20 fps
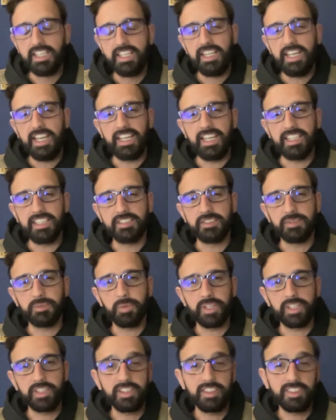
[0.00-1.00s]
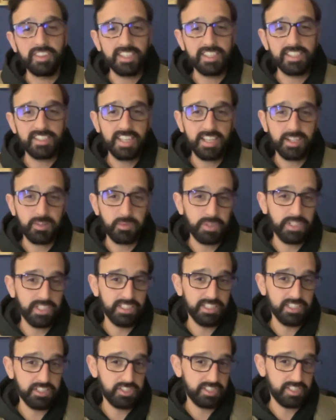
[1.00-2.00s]
And one of the things that we
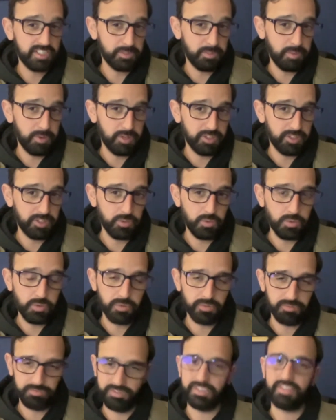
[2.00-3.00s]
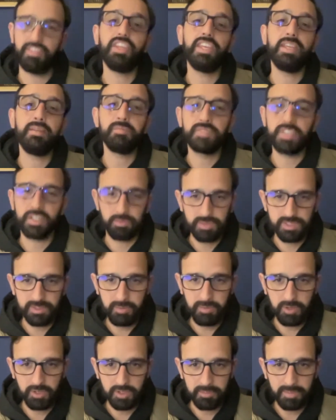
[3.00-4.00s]
initially spoke, or the themes that we
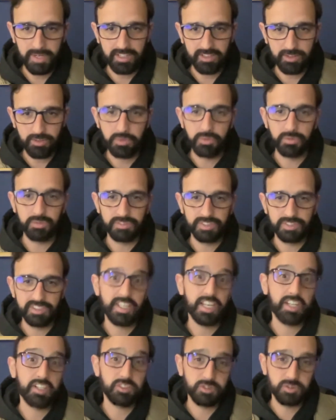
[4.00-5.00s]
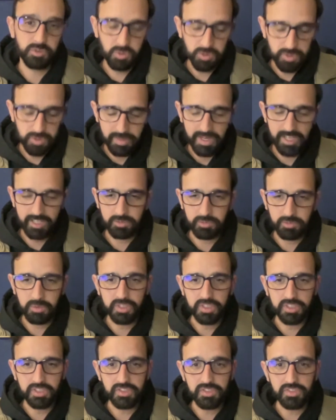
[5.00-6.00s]
spoke about or decided to talk about,
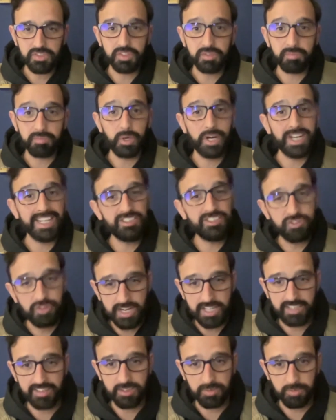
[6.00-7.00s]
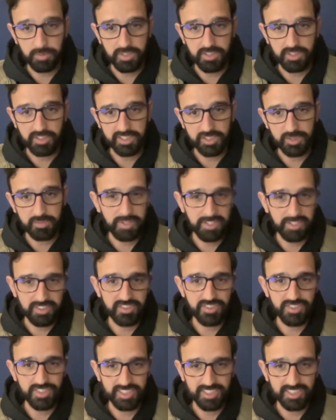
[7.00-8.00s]
was the brain drain that we are
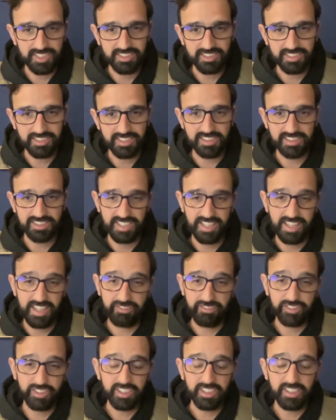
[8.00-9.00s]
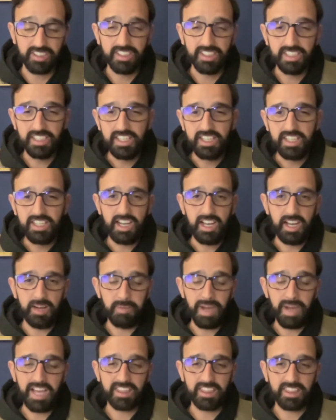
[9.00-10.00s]
experiencing in South Africa.
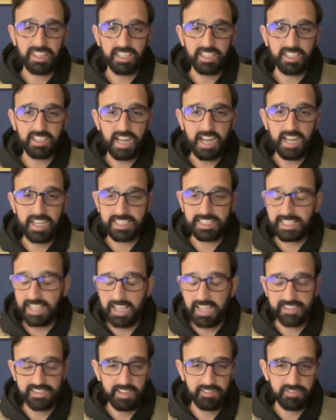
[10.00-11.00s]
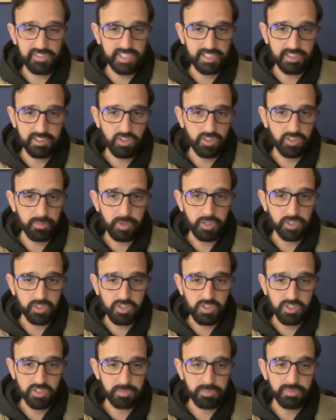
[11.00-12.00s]
I think I've said it on the
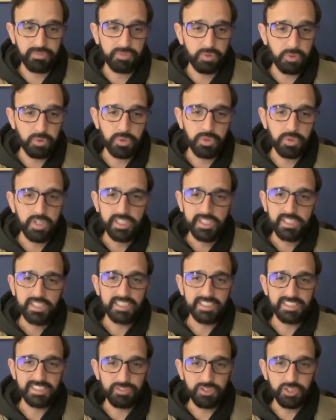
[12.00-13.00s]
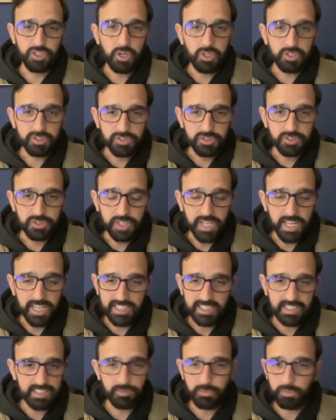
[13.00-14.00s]
podcast before, is if you go onto
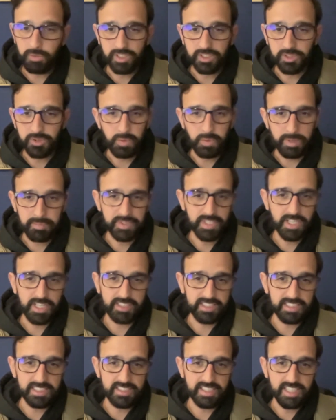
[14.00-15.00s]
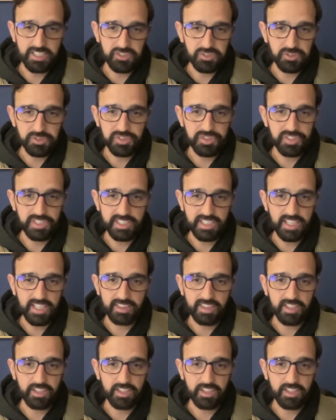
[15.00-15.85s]
anyone's website these days, you'll see that their